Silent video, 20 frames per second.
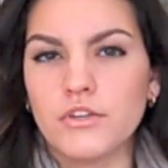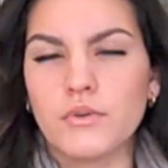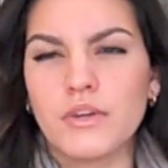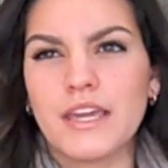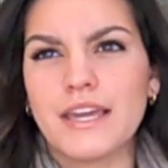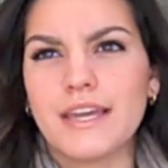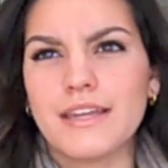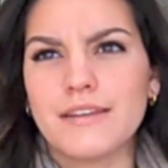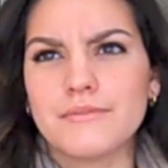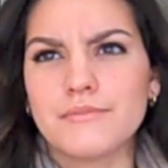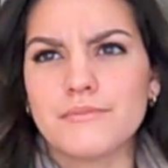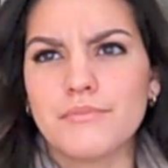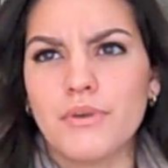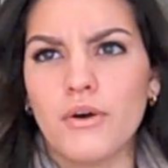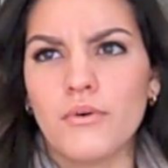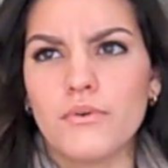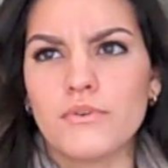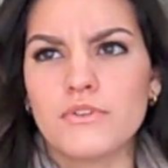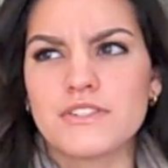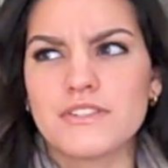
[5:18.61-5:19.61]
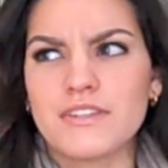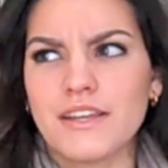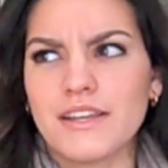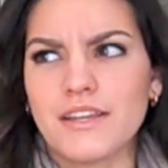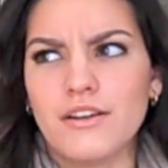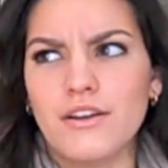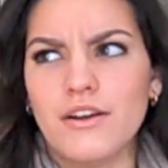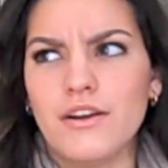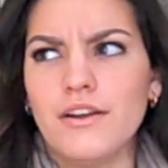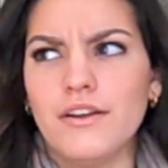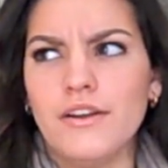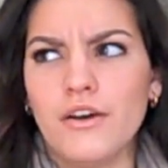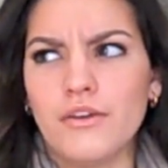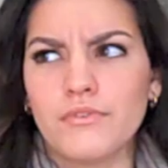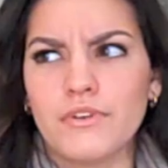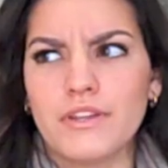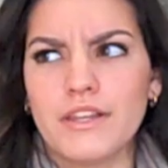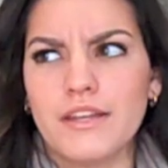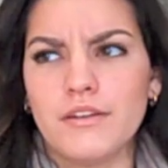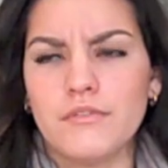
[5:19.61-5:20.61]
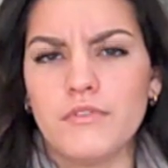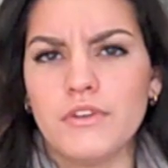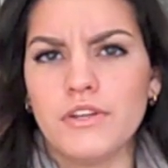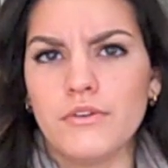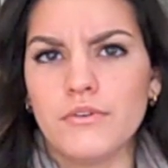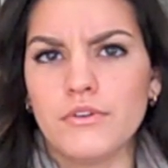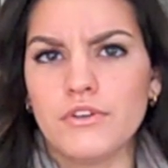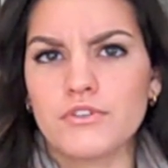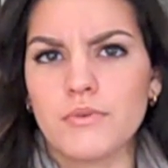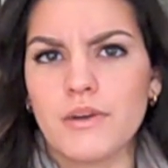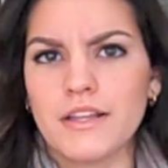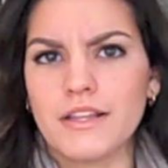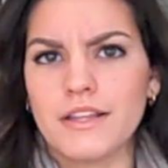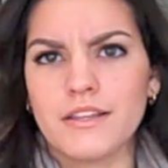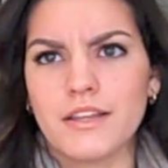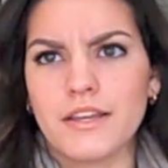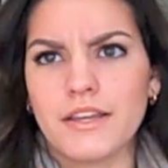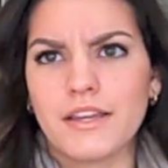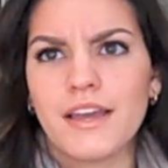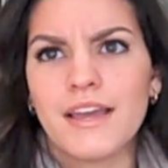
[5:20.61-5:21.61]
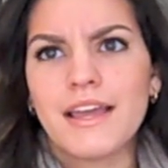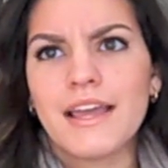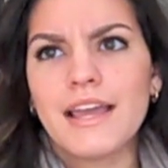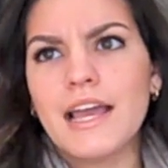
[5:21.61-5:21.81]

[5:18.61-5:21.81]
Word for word: You can't post like an unrelated video to Twilight, like,